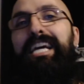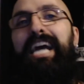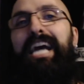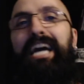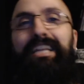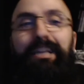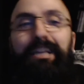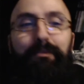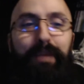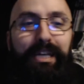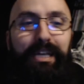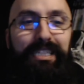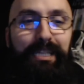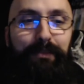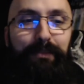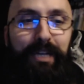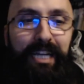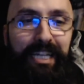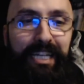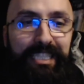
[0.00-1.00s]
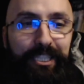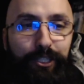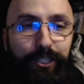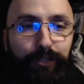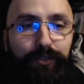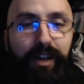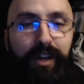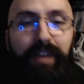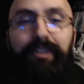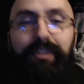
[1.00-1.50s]
And then by the time I got to issue
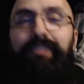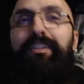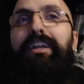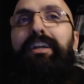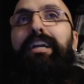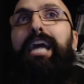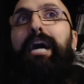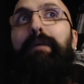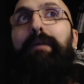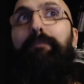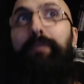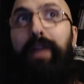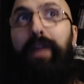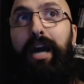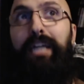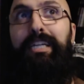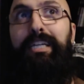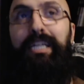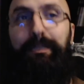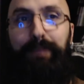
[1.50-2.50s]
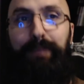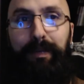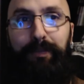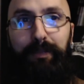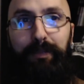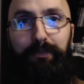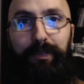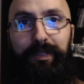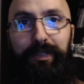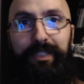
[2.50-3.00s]
5, I was like, I'm not going to be able
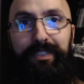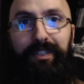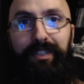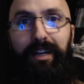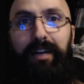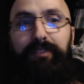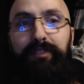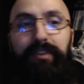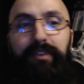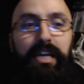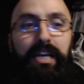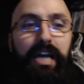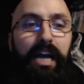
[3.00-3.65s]
to pull this off.